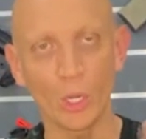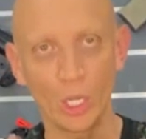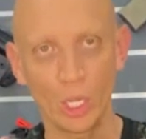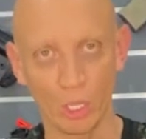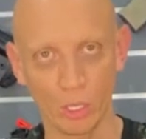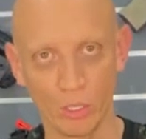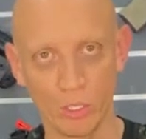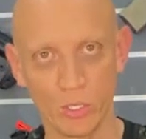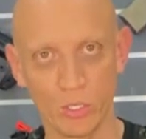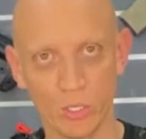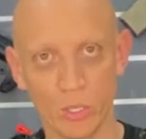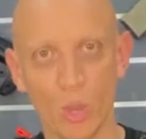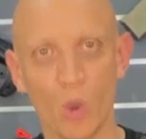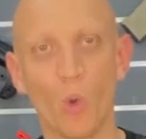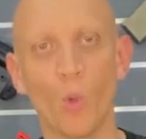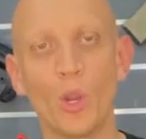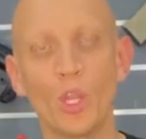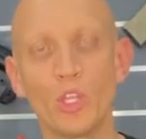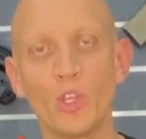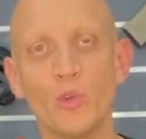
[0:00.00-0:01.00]
it looks
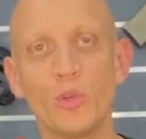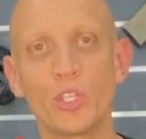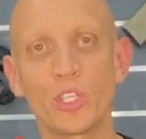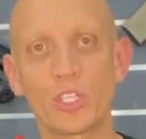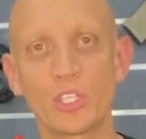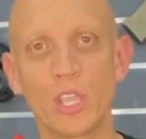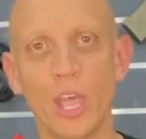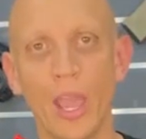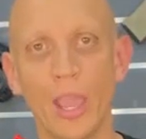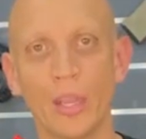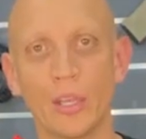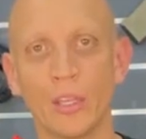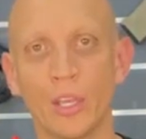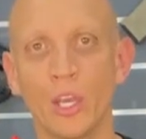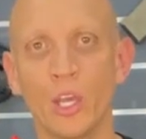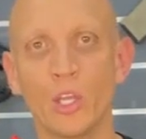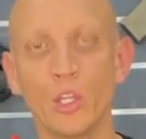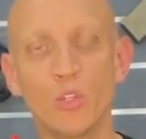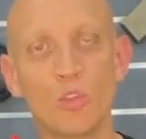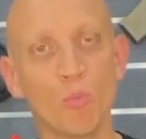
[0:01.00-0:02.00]
when you decide
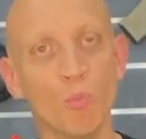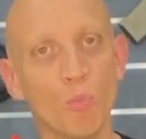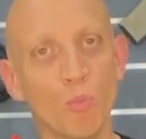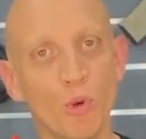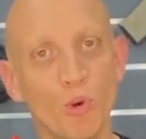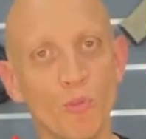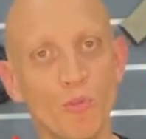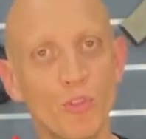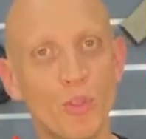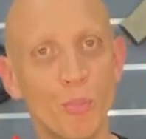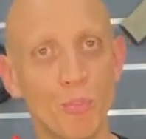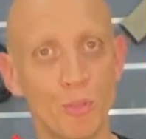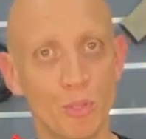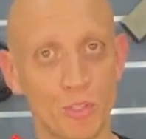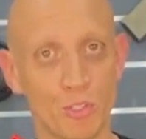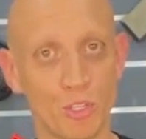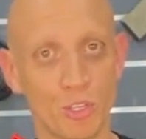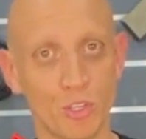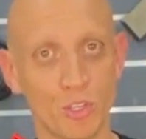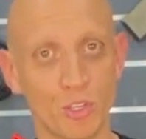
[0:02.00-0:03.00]
to move the
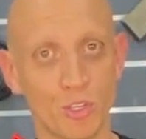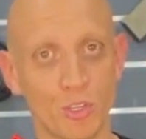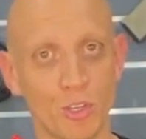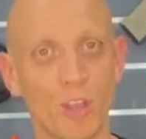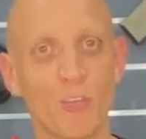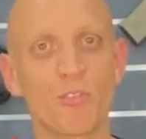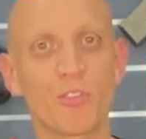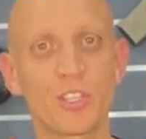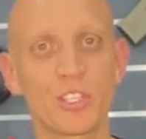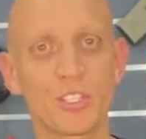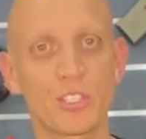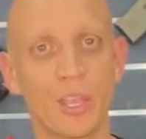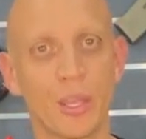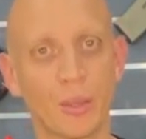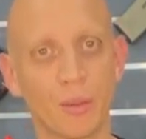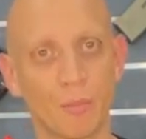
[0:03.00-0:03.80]
position of the sun.